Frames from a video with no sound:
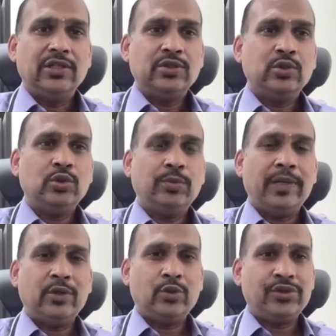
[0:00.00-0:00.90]
So
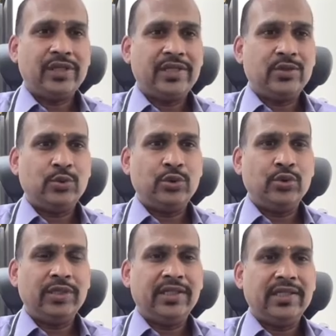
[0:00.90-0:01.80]
my question is to you
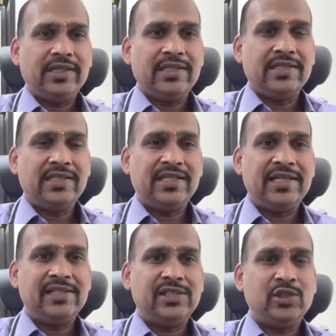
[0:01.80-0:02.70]
that is
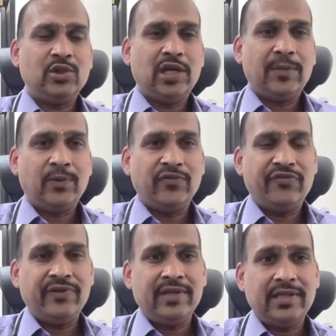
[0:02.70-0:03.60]
DLCO upon
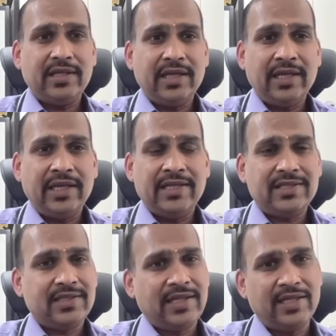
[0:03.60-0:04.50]
VA
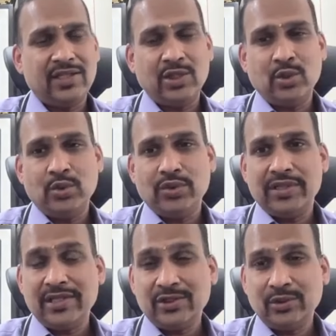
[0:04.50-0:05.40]
is KCO?
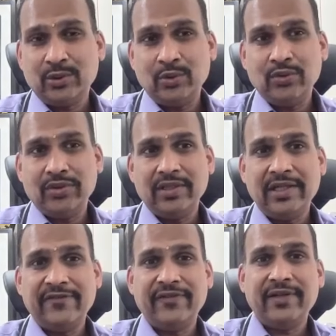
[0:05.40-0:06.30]
Yes or no?
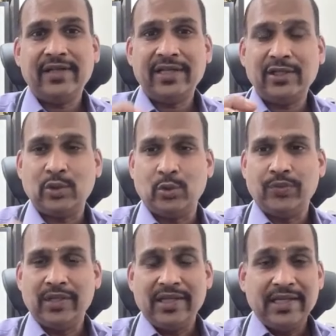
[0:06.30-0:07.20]
Definitely no.
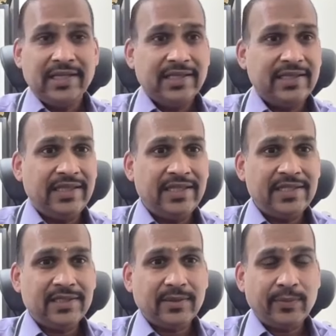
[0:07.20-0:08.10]

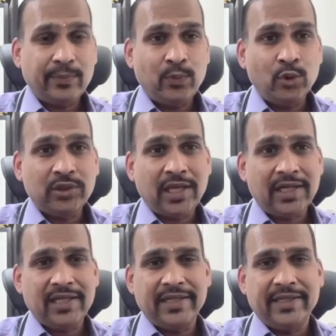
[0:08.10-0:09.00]
These both are
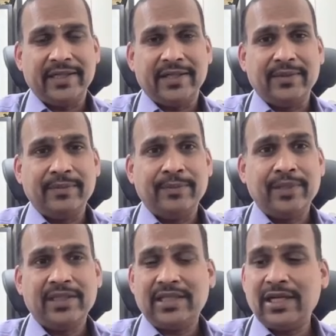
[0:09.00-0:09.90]
related,
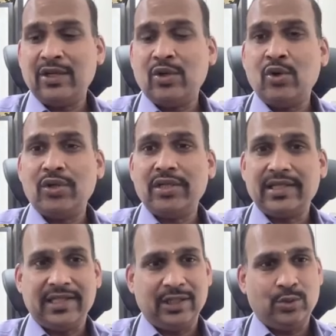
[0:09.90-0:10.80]
but they are not
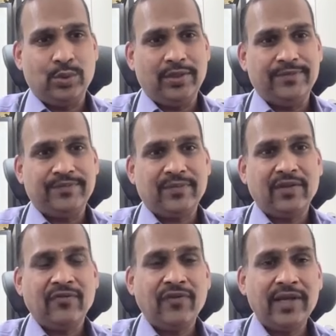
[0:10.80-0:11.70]
equal.
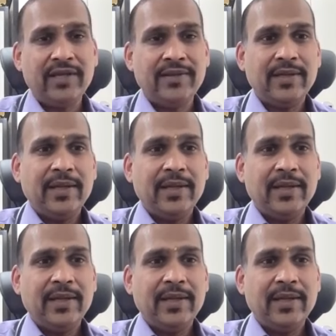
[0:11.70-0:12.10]
Why?